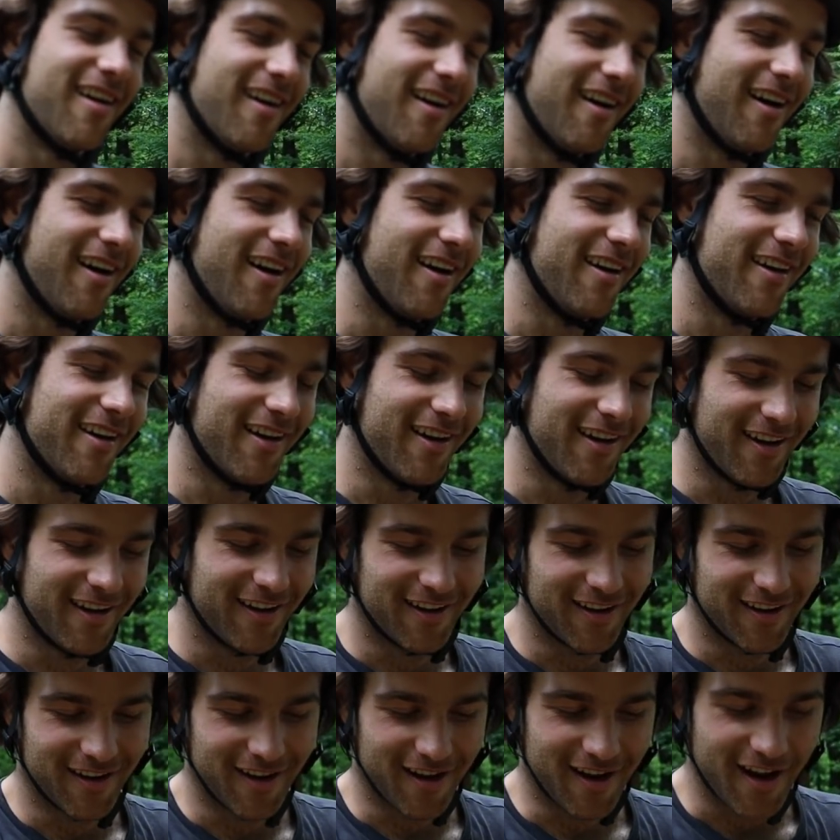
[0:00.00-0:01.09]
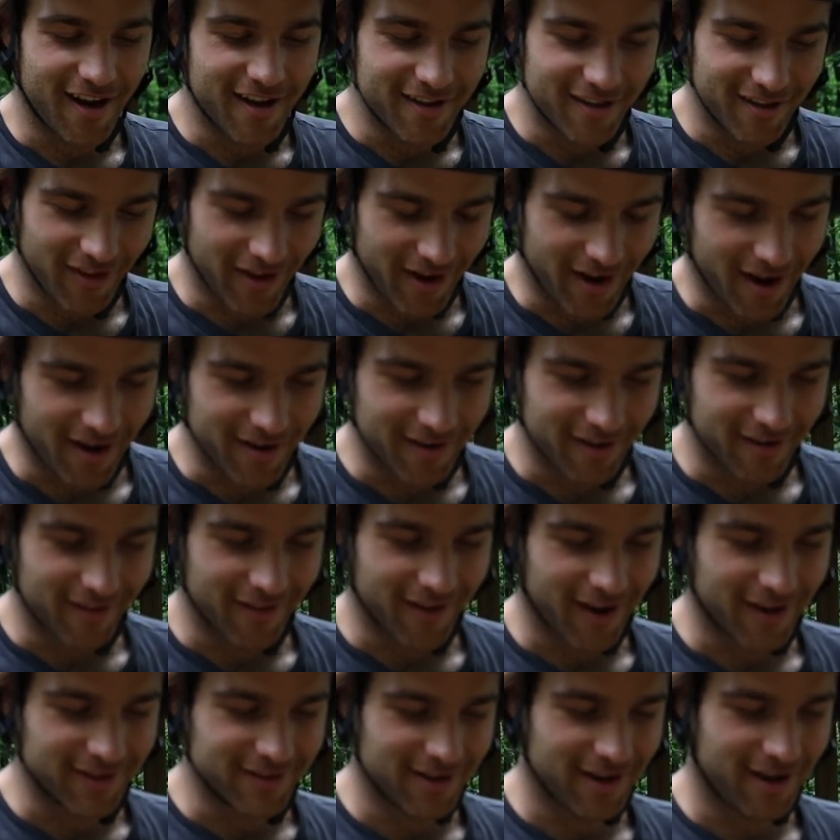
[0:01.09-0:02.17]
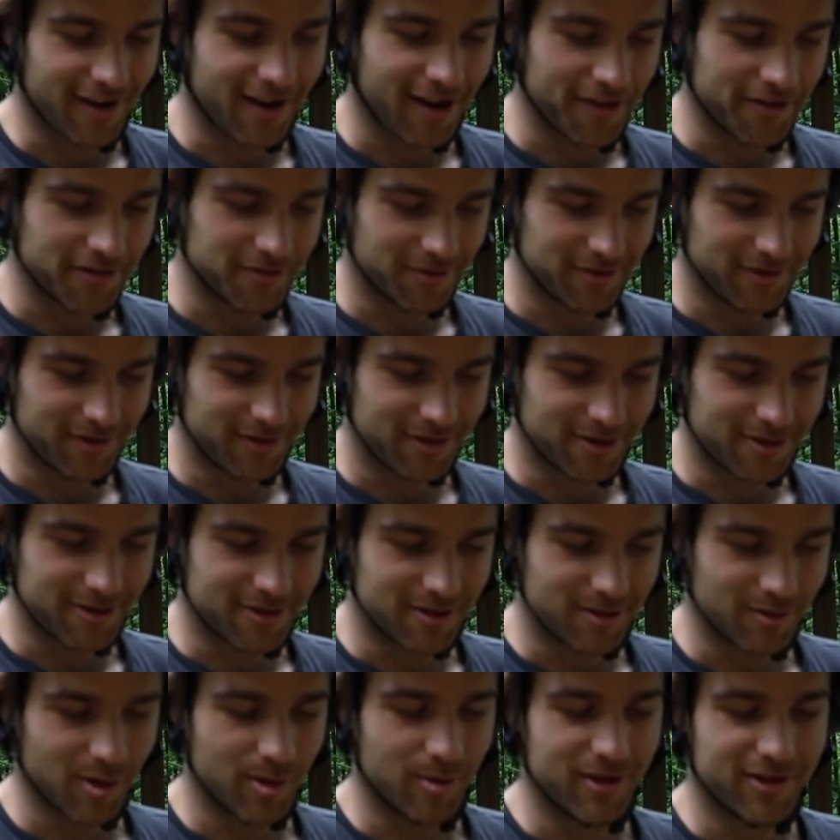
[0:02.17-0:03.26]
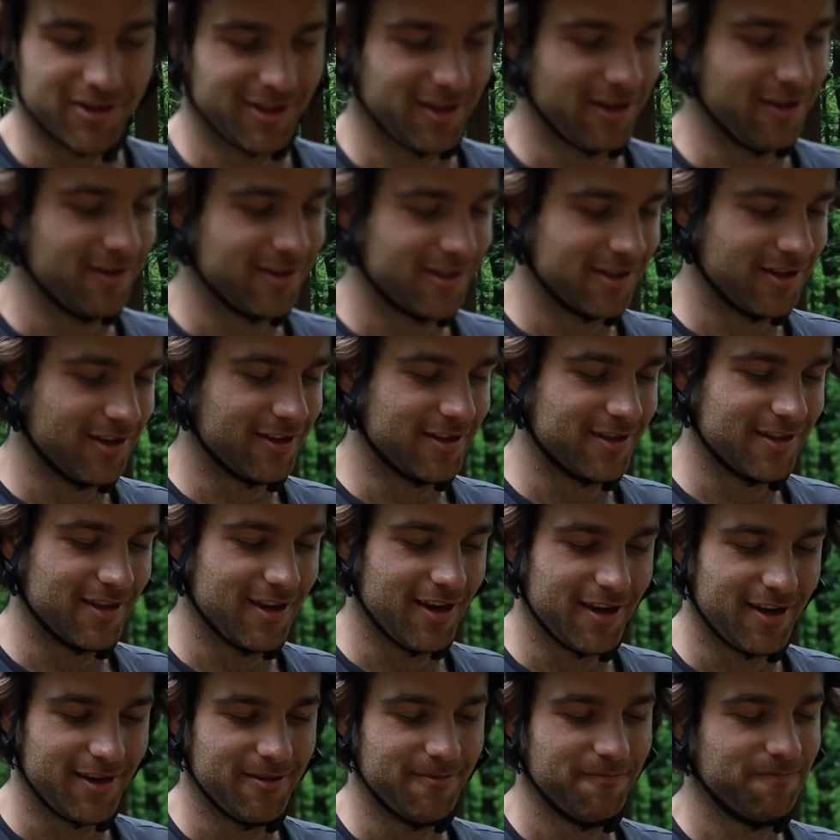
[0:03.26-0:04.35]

Like I said, I got this one 3 weeks ago, so it's like